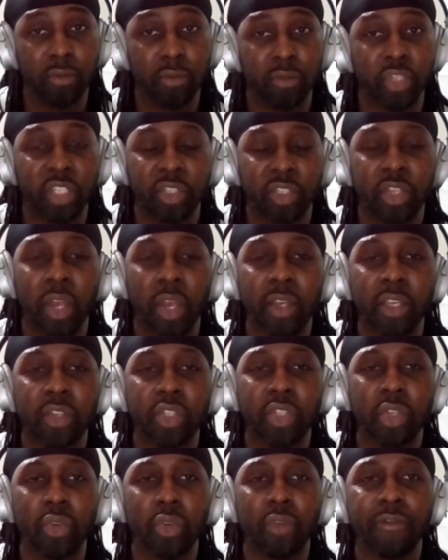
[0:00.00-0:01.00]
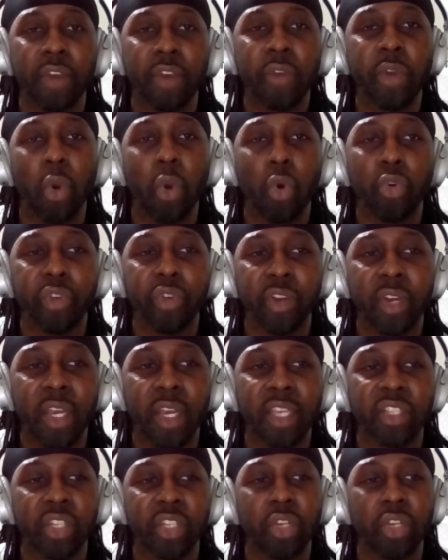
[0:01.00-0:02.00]
just talking to you, you're very
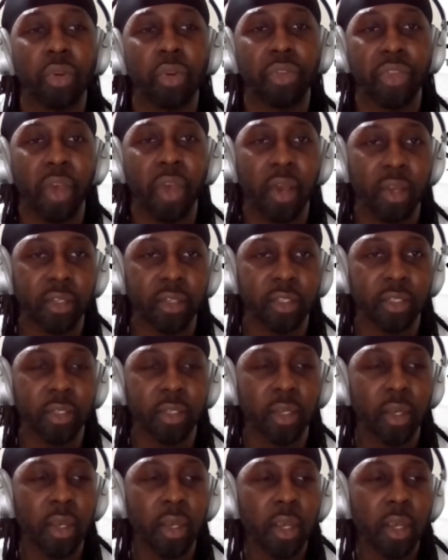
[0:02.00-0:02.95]
organized in your thoughts.